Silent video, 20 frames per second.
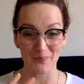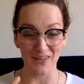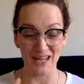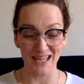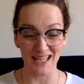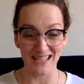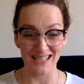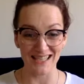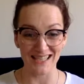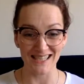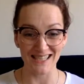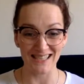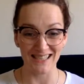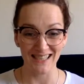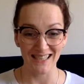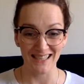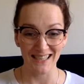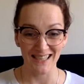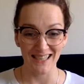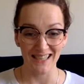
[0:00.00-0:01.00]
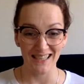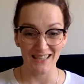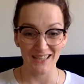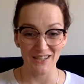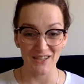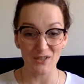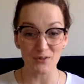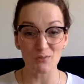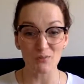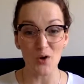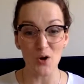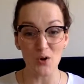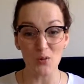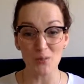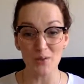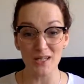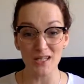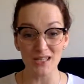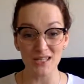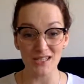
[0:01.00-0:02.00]
And the
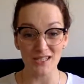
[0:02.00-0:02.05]
moment